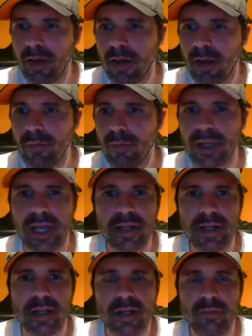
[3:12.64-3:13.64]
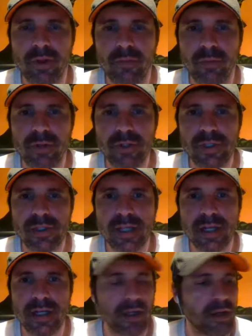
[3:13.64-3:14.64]
We're just
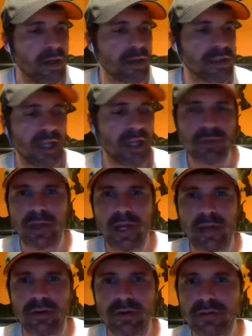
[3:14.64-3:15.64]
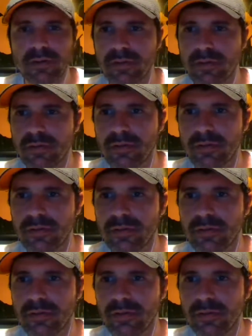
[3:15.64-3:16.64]
getting in contact with Aron
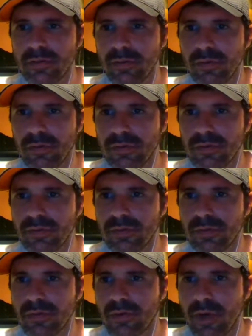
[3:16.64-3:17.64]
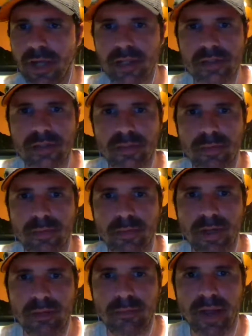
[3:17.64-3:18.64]
to try to put
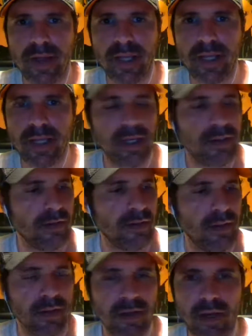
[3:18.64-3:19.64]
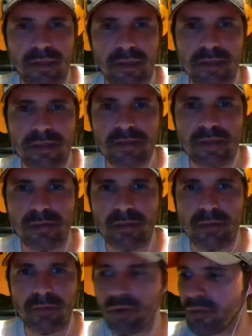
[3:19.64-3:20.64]
him back in. I think there's something
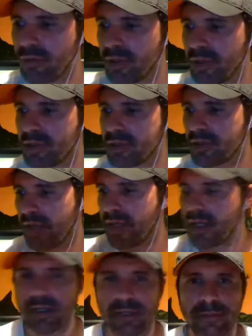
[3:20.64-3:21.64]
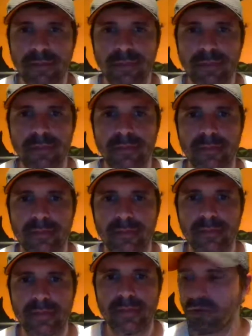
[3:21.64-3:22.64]
wrong with his link.
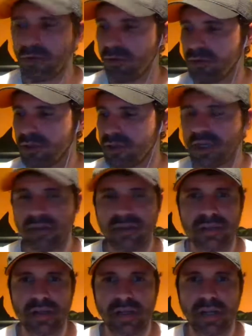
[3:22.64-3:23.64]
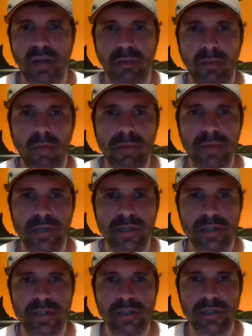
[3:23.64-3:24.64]
So just give us a couple more
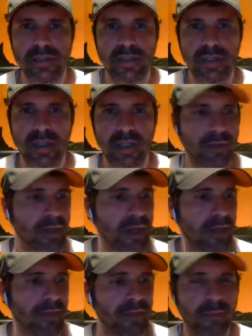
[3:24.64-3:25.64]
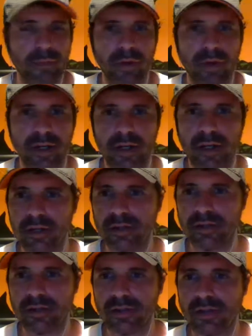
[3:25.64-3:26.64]
minutes and we get the party
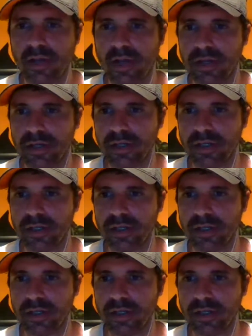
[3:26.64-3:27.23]
started.